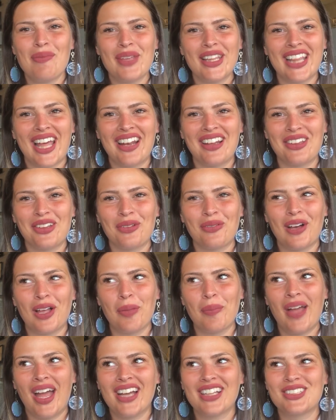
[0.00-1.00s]
me that a little while
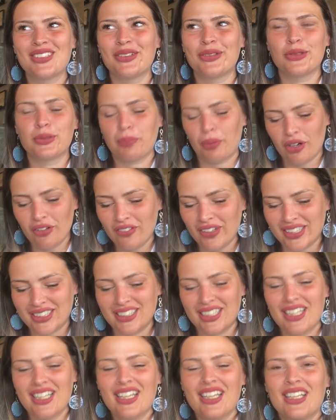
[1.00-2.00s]
back, so it was perfect.
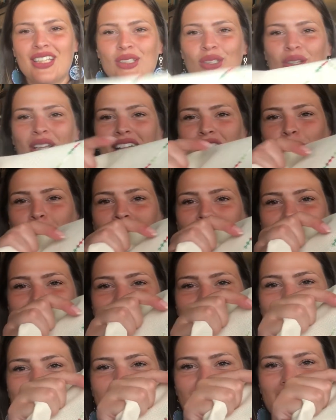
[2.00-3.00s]
So that's what
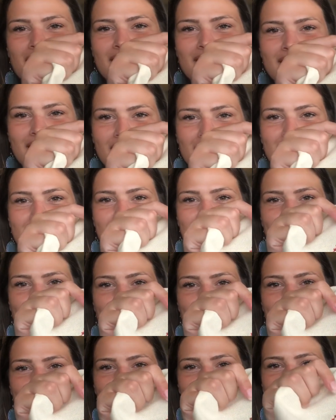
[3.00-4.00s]
this is a
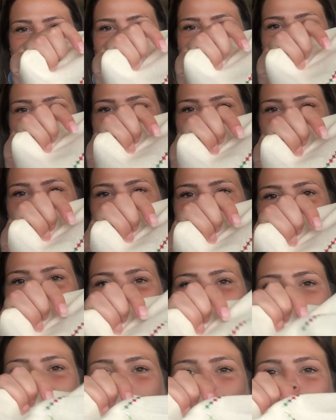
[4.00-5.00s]
GMC.
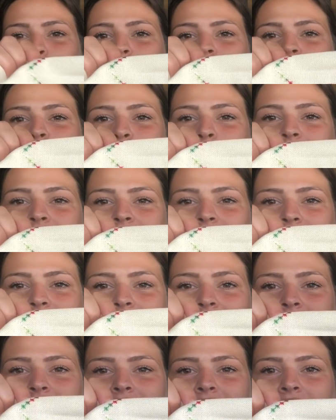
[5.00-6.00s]
So I've put in
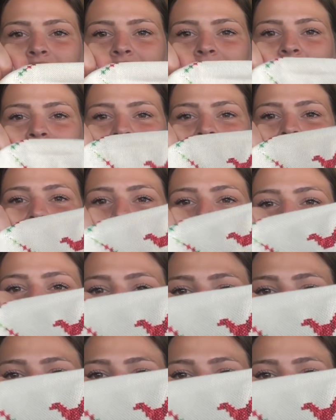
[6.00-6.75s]
Santa. I need to put